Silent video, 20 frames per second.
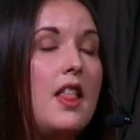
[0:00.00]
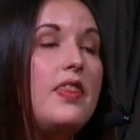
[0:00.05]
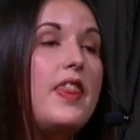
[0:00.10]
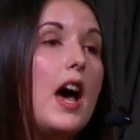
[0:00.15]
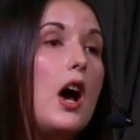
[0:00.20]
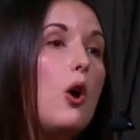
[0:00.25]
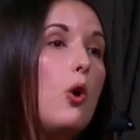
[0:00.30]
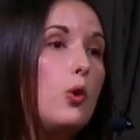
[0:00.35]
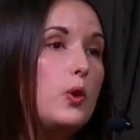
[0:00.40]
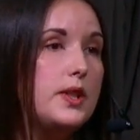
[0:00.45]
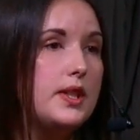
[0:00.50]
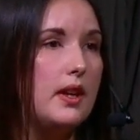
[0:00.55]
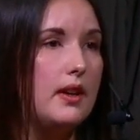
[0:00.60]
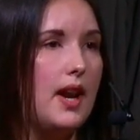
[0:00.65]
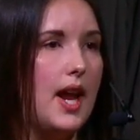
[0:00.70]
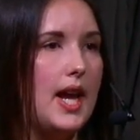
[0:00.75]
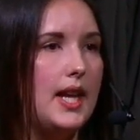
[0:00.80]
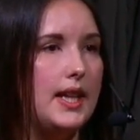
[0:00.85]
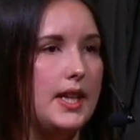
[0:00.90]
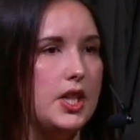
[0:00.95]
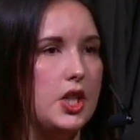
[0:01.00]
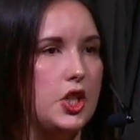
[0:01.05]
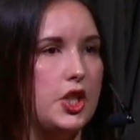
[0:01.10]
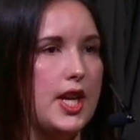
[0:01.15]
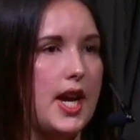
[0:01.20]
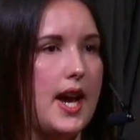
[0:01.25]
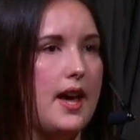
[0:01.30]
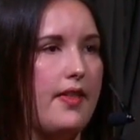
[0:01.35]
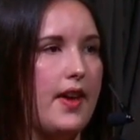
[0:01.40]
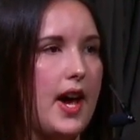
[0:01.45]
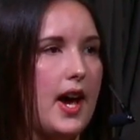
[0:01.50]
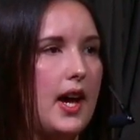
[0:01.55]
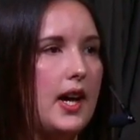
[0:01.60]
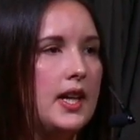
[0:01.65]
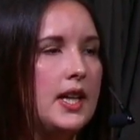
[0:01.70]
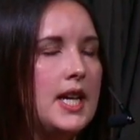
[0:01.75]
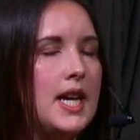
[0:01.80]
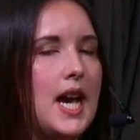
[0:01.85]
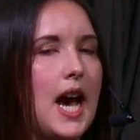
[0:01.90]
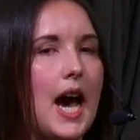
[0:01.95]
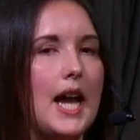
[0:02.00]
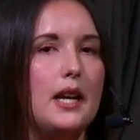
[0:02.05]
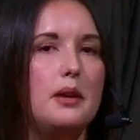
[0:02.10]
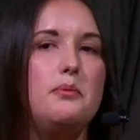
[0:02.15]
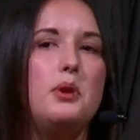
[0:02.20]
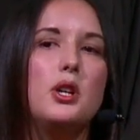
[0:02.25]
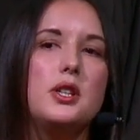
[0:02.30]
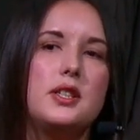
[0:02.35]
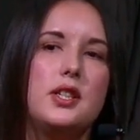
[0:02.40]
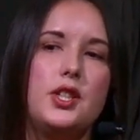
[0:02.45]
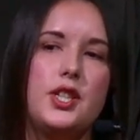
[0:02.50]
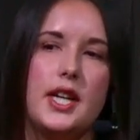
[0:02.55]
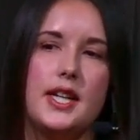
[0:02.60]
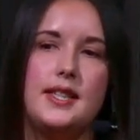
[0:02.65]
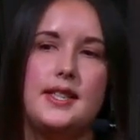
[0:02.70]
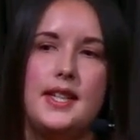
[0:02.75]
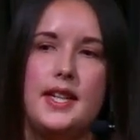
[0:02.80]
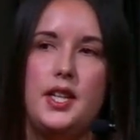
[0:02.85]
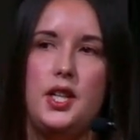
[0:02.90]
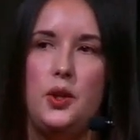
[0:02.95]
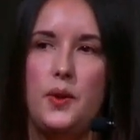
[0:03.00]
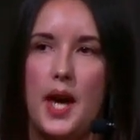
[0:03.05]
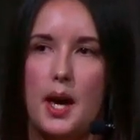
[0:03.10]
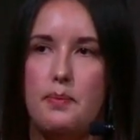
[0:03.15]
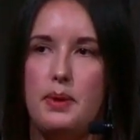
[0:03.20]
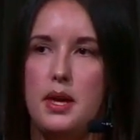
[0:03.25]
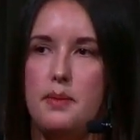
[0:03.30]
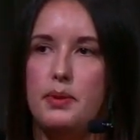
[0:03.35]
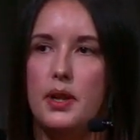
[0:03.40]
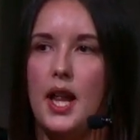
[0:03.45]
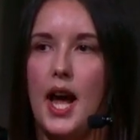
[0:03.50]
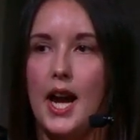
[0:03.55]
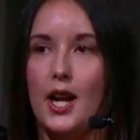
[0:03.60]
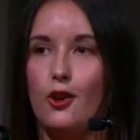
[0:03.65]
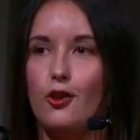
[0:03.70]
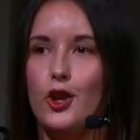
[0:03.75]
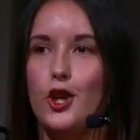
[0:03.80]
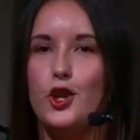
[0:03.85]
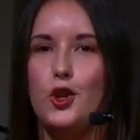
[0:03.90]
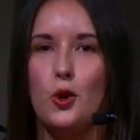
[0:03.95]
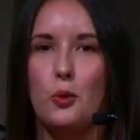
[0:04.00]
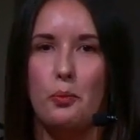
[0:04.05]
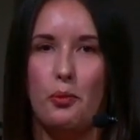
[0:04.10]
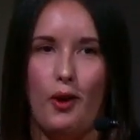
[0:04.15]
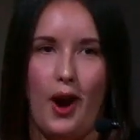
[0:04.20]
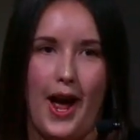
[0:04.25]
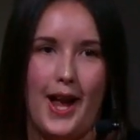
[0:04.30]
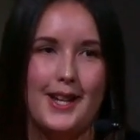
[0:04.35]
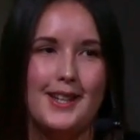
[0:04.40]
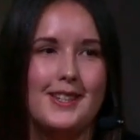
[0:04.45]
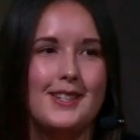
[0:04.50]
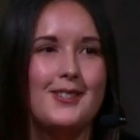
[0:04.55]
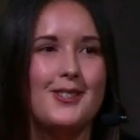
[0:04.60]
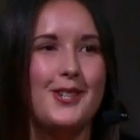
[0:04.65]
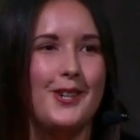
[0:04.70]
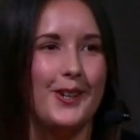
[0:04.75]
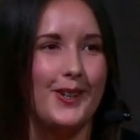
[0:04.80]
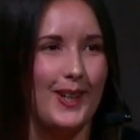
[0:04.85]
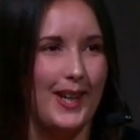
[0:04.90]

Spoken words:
they're also likely to share that. And I'm not suggesting you get people angry at your brand or your